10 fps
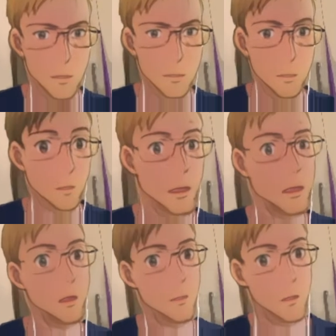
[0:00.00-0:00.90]
Okay,
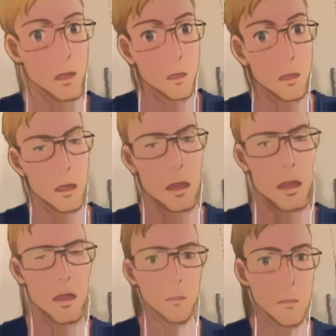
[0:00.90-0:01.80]
an average
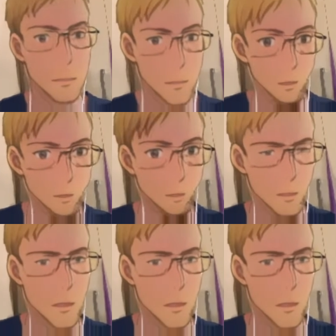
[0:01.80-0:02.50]
15